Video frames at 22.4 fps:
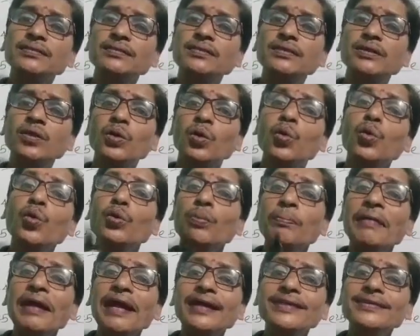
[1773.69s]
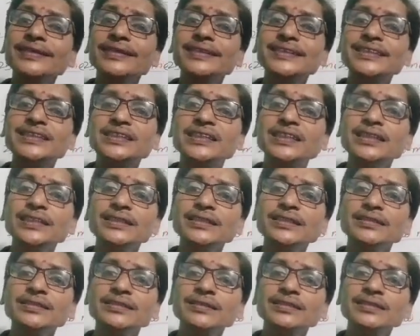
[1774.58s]
Who made this
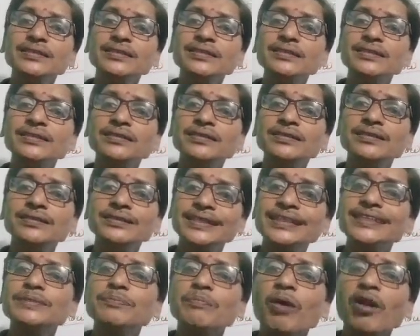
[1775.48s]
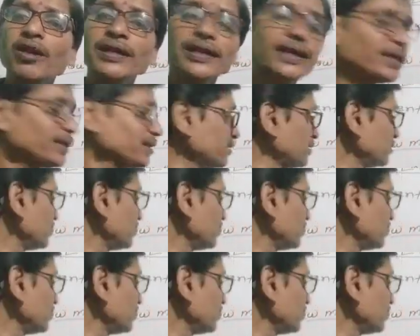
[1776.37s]
tea this morning?